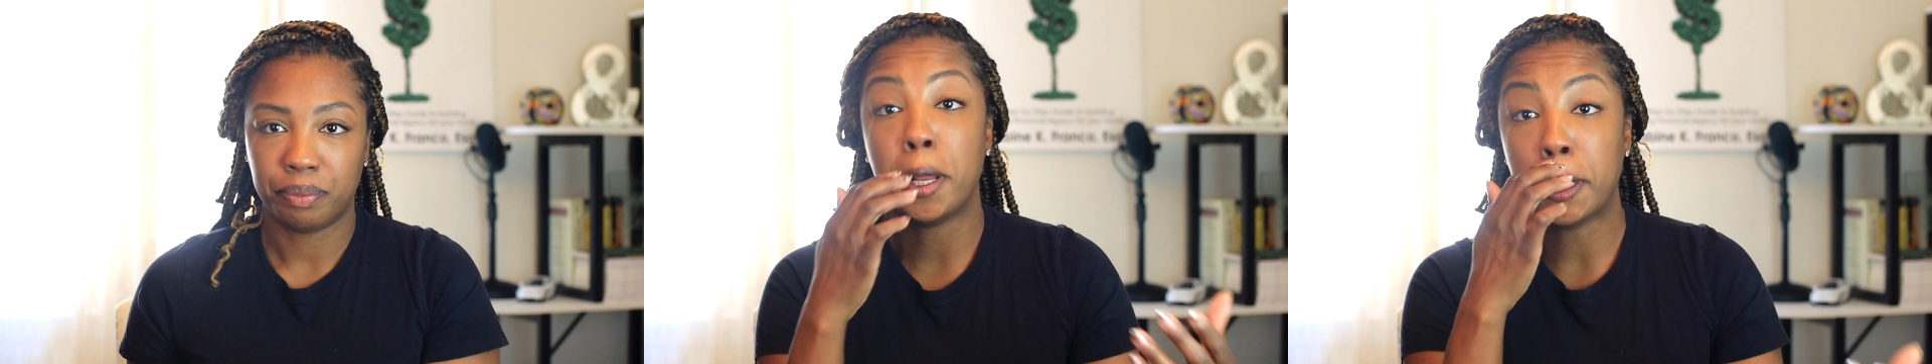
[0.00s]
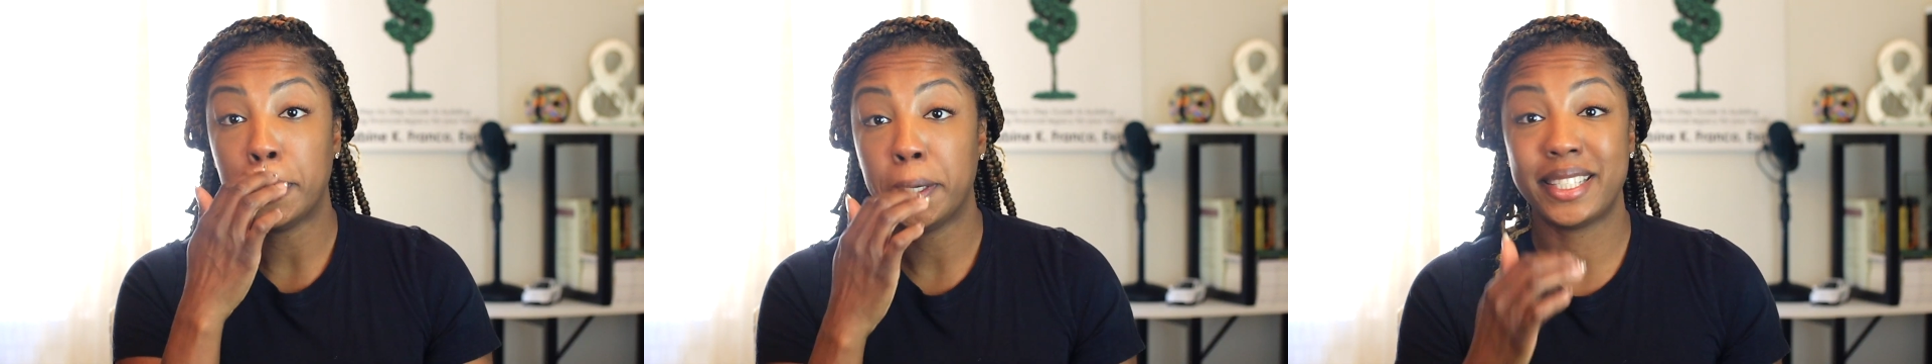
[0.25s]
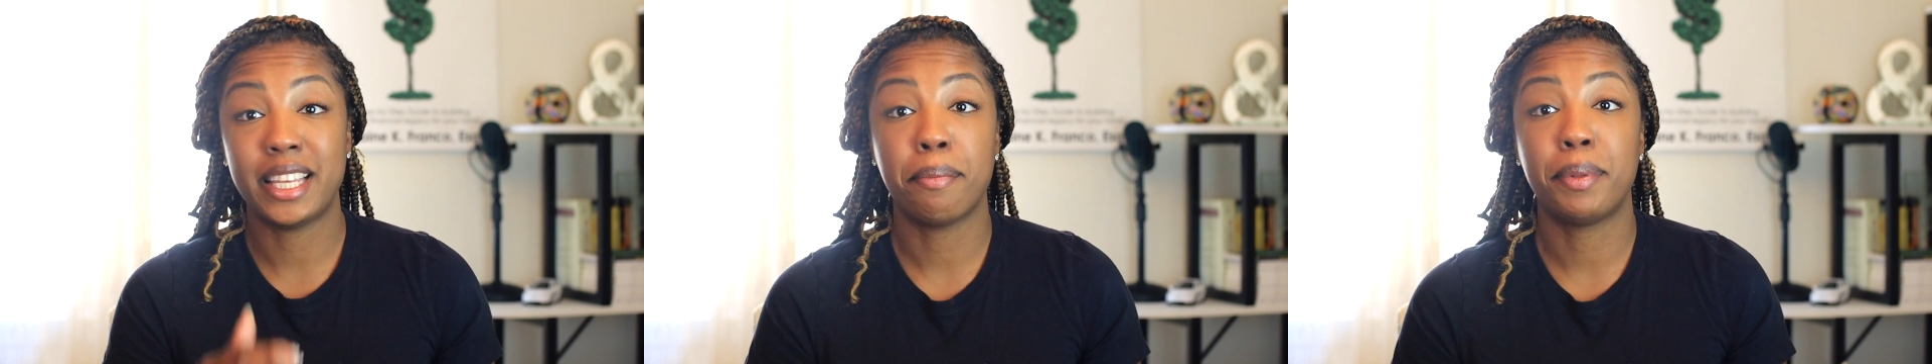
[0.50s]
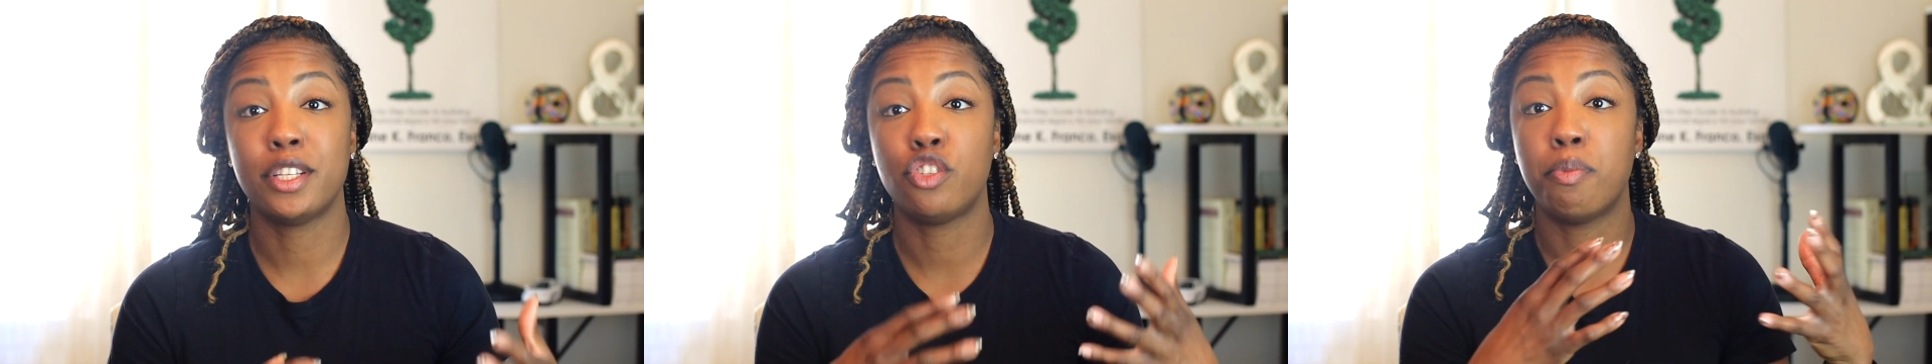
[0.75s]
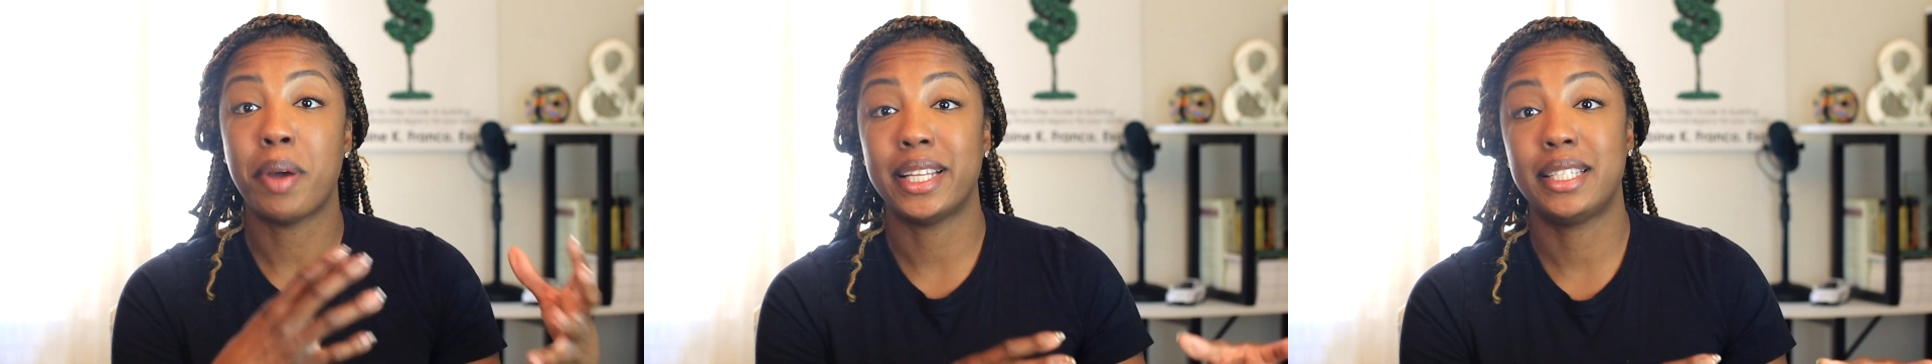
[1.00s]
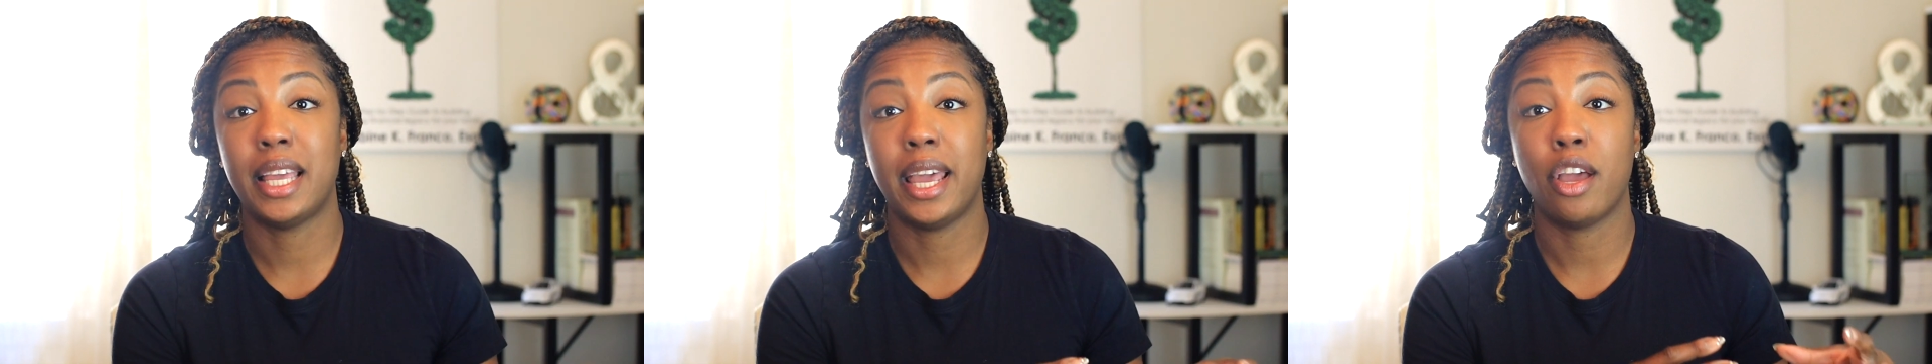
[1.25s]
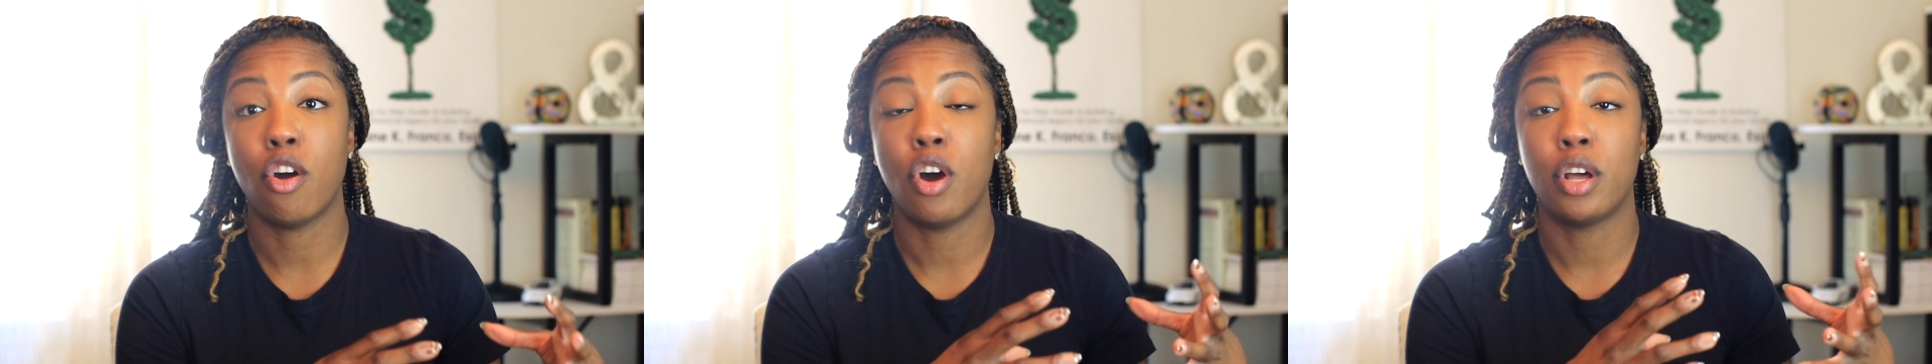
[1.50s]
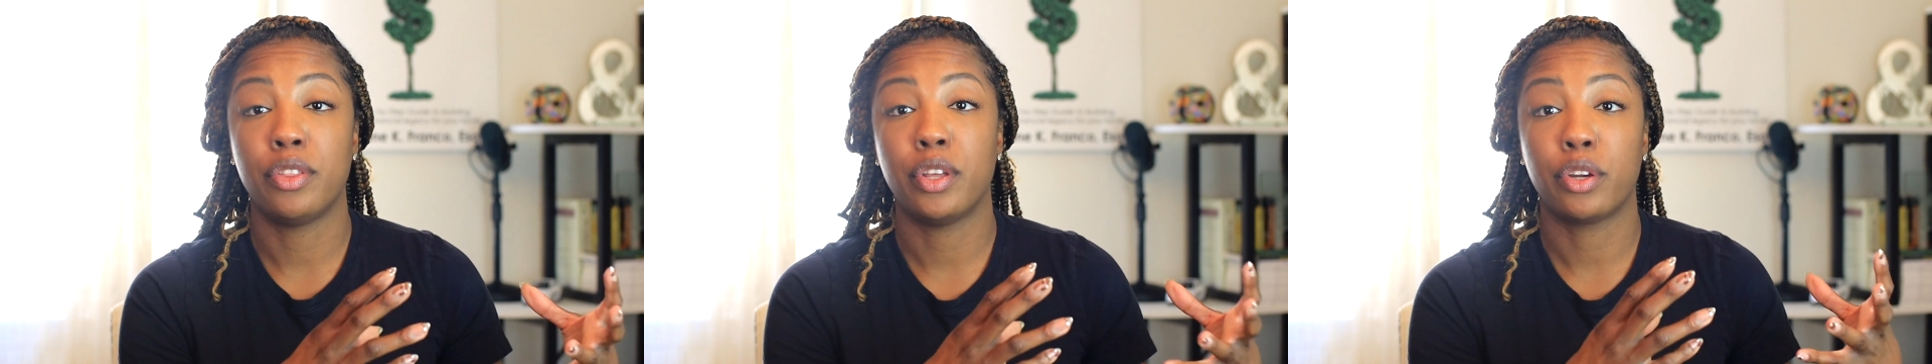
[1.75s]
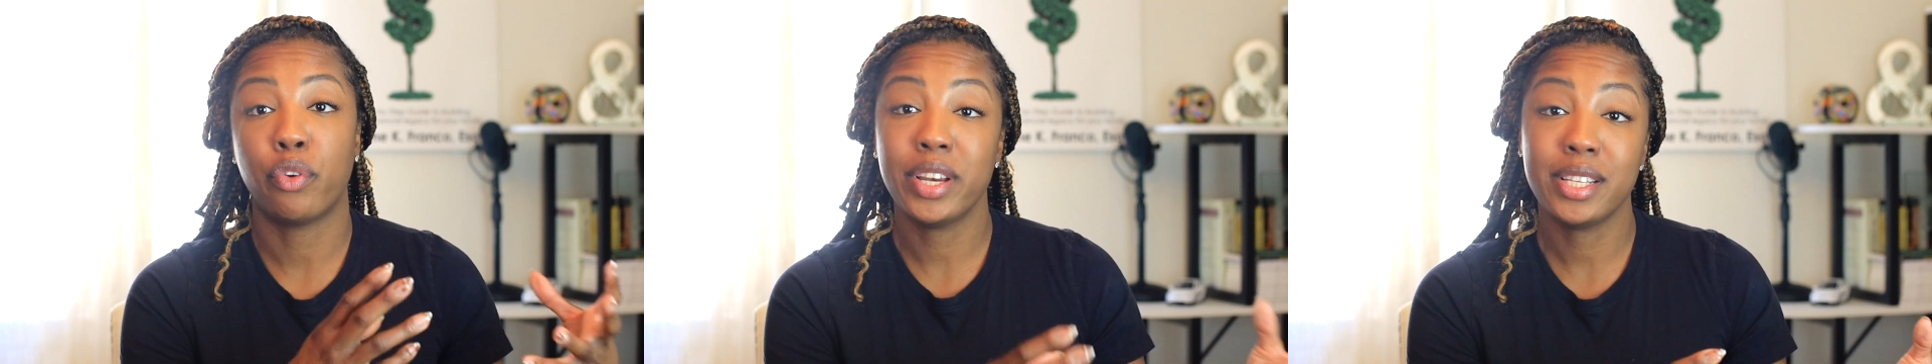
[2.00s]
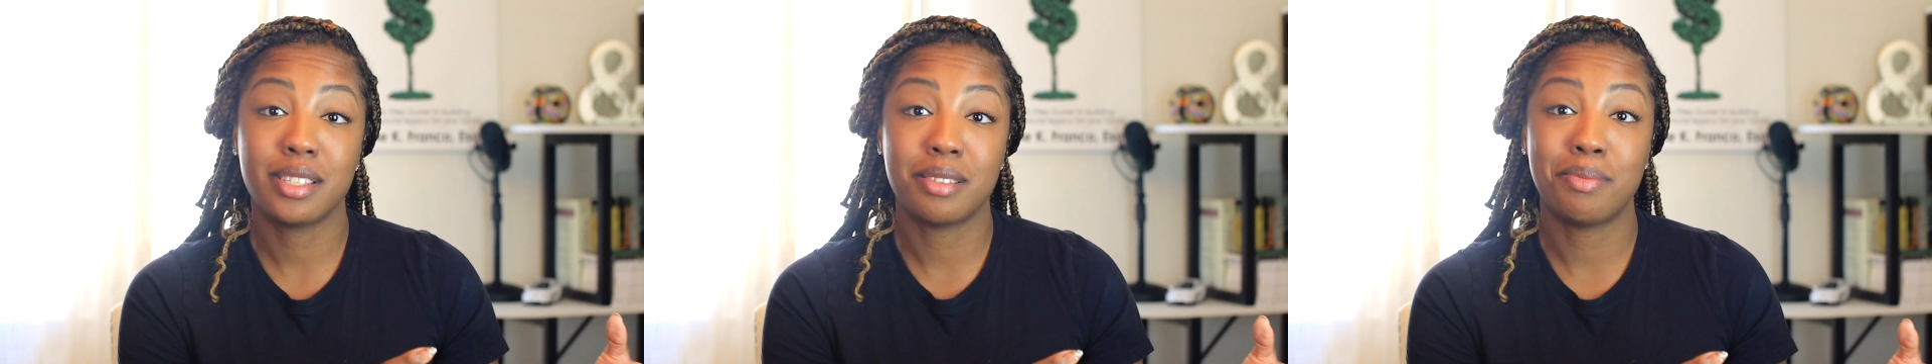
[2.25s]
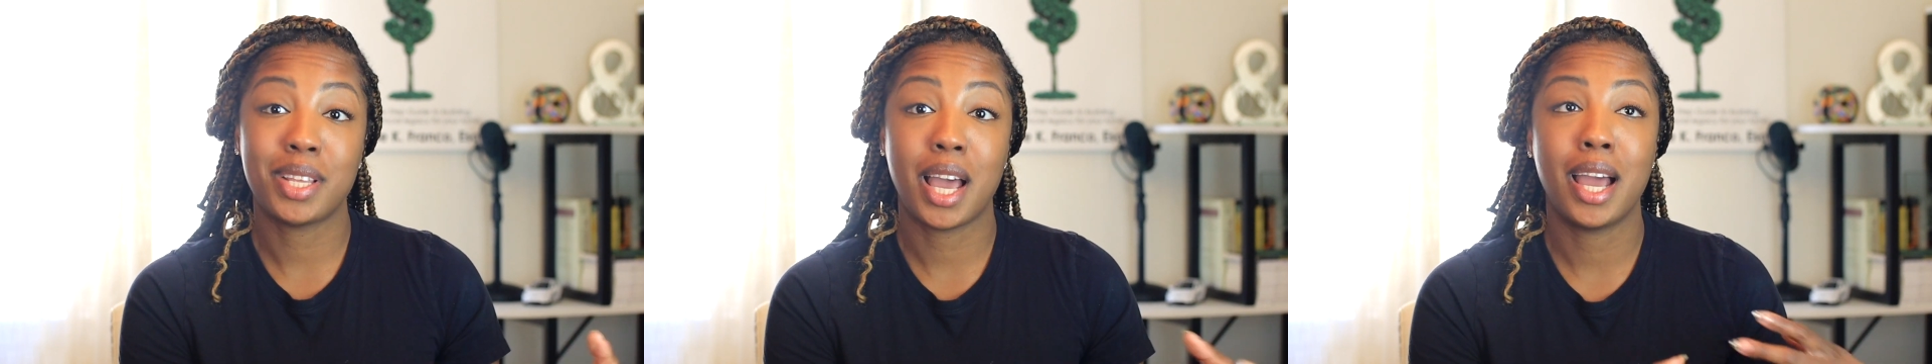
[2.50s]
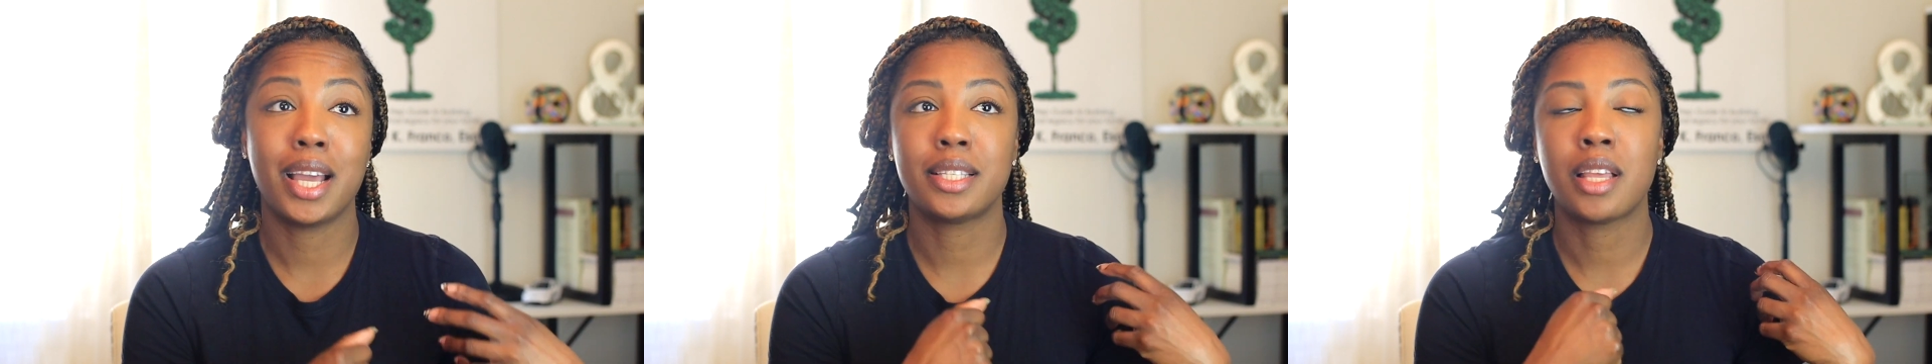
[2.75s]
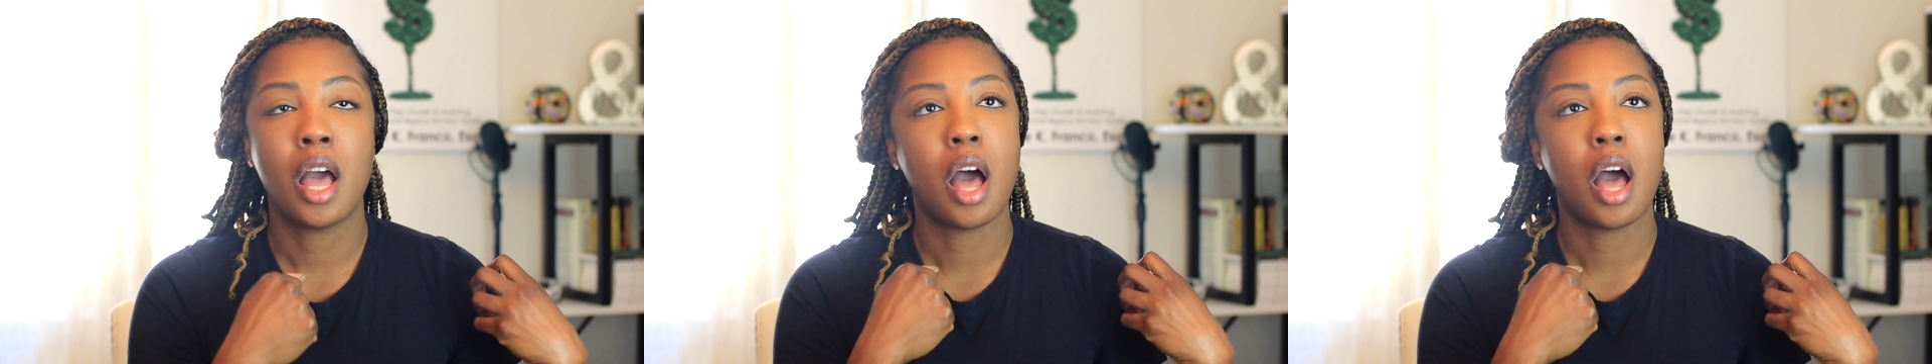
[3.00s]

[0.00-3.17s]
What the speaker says: Another example is you might say on the criticism side,